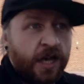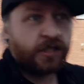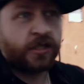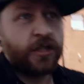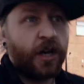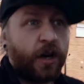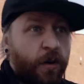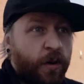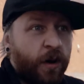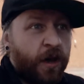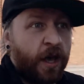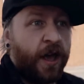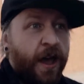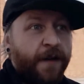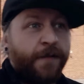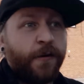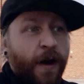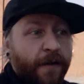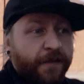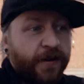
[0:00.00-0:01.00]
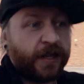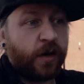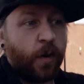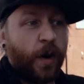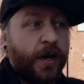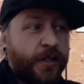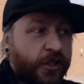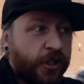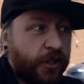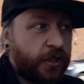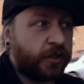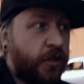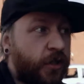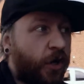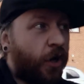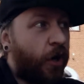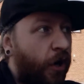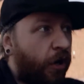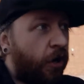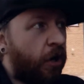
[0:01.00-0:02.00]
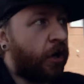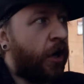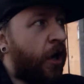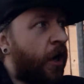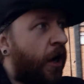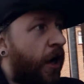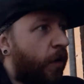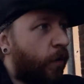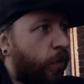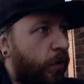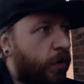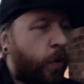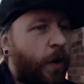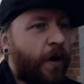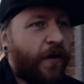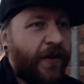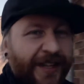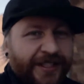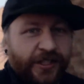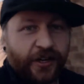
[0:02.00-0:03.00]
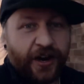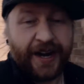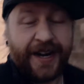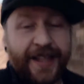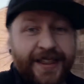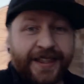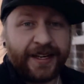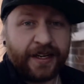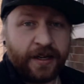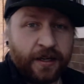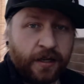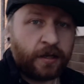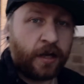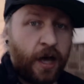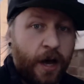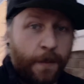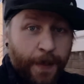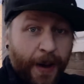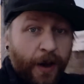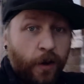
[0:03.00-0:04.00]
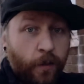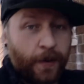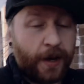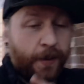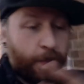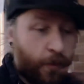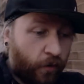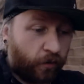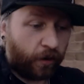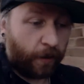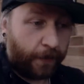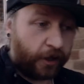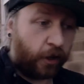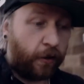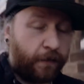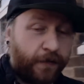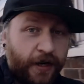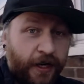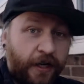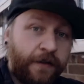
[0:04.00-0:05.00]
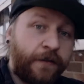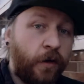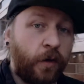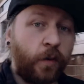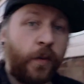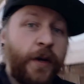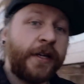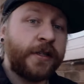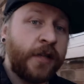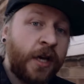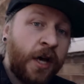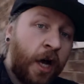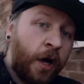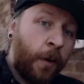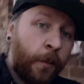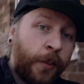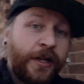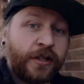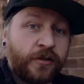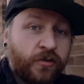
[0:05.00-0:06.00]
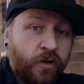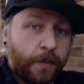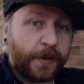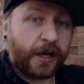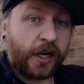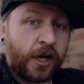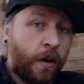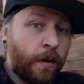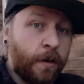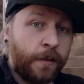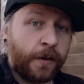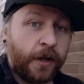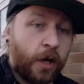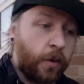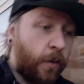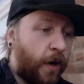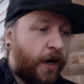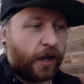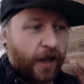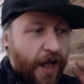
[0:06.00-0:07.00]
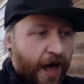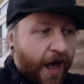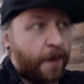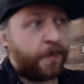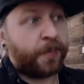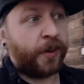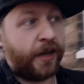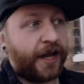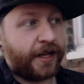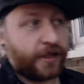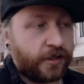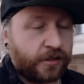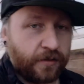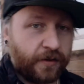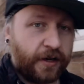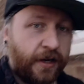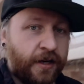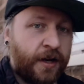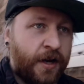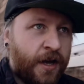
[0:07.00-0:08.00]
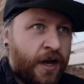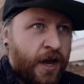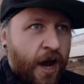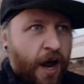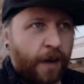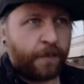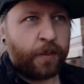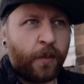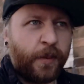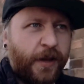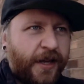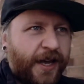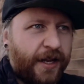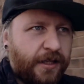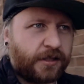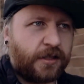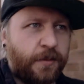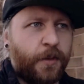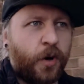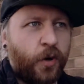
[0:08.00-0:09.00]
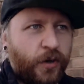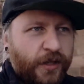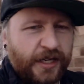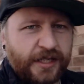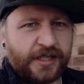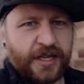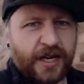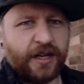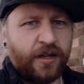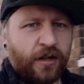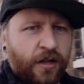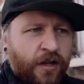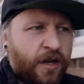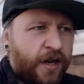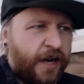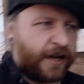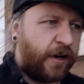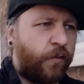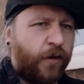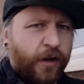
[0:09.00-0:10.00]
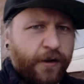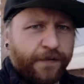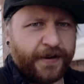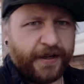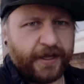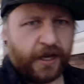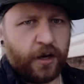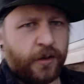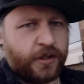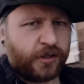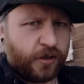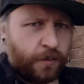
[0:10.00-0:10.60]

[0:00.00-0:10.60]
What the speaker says: So if you have any questions or queries or anything about my programming over the next few weeks, please drop me a comment below and I'll happily answer it. I'll probably get into more detail in a real video at